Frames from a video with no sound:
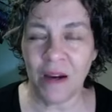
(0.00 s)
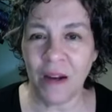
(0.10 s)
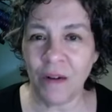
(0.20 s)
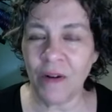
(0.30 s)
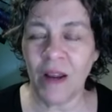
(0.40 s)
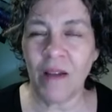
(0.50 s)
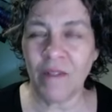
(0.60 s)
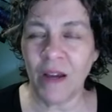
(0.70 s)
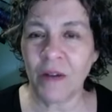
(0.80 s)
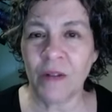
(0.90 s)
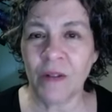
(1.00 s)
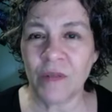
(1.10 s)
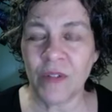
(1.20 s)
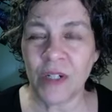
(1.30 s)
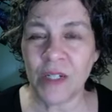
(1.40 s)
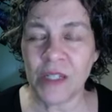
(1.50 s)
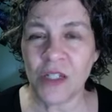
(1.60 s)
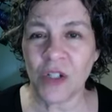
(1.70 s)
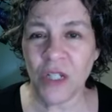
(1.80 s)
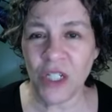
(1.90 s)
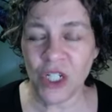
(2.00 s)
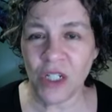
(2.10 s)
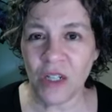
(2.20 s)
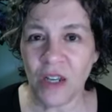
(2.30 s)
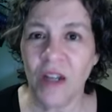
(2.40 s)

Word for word: I don't have that good of a concentration.